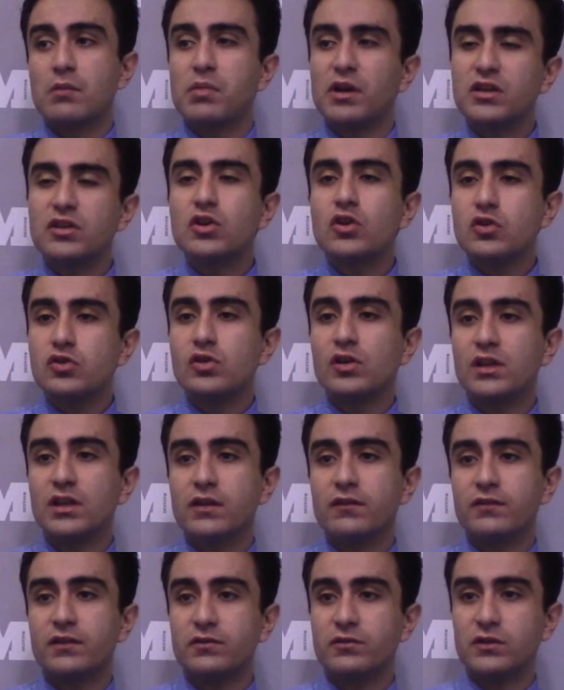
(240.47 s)
but
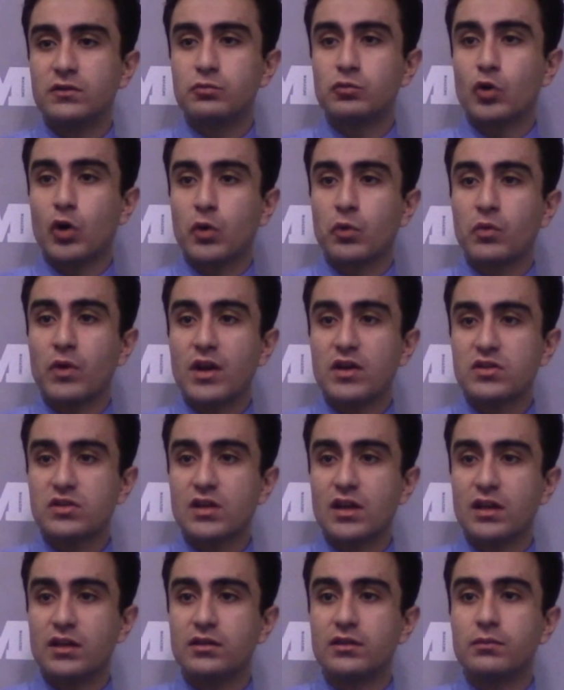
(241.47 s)
usually with, with
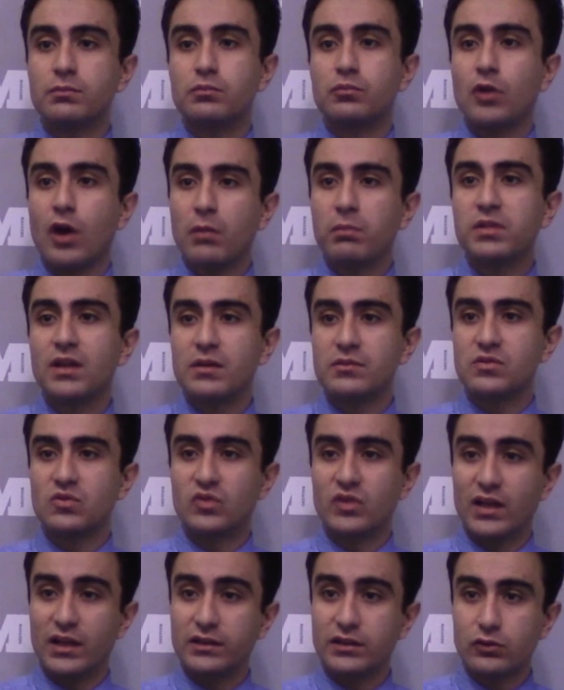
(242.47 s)
progression, the problems
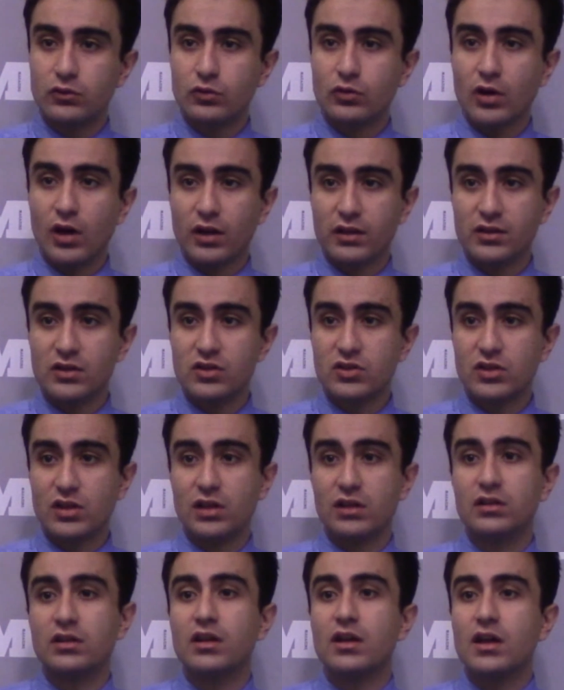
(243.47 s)
related to
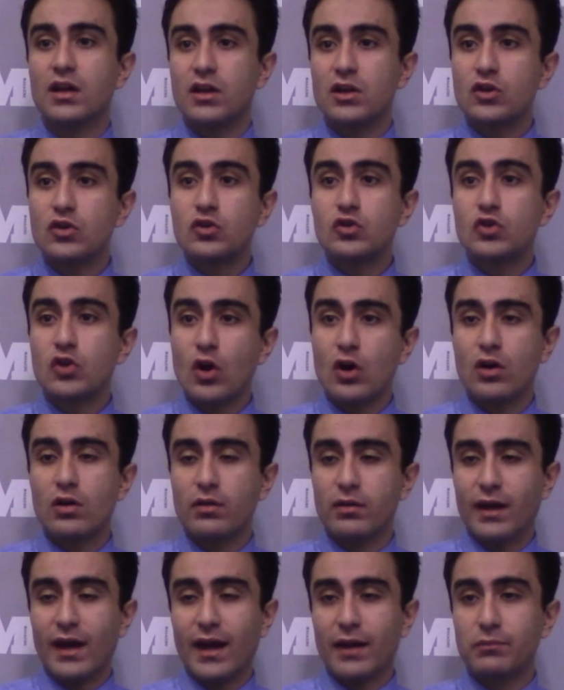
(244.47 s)
cognition show,
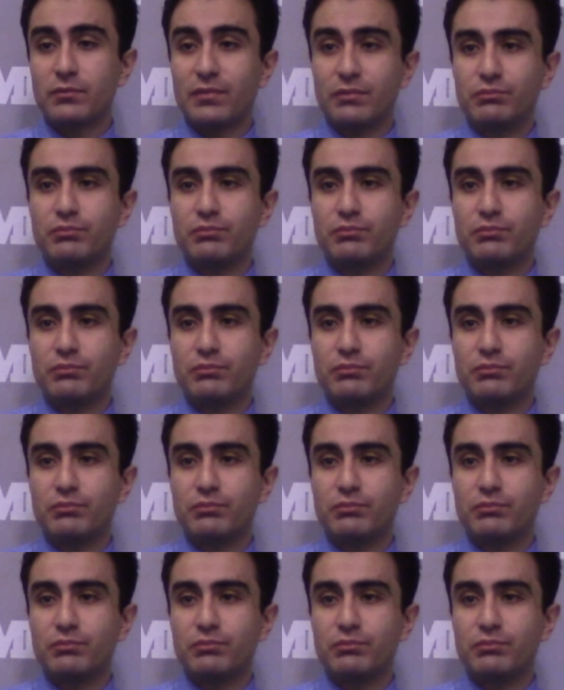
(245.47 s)
uh,